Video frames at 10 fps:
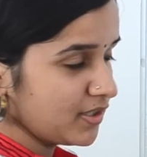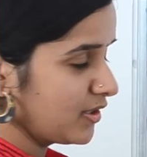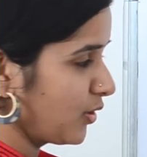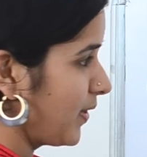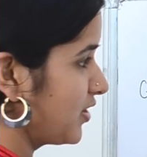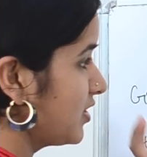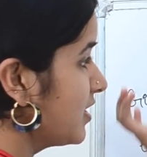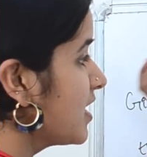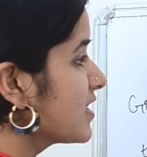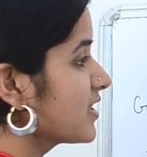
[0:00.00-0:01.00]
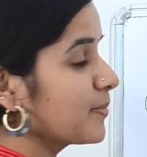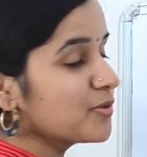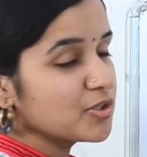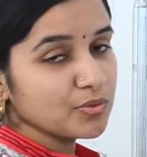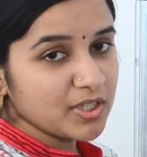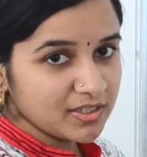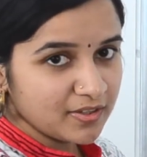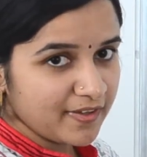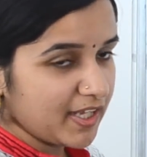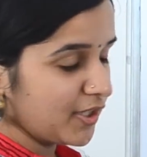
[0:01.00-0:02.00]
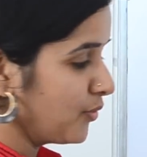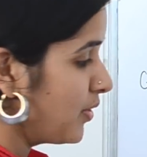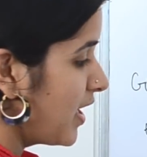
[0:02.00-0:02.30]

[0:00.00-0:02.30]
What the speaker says: in the question, substituted the value.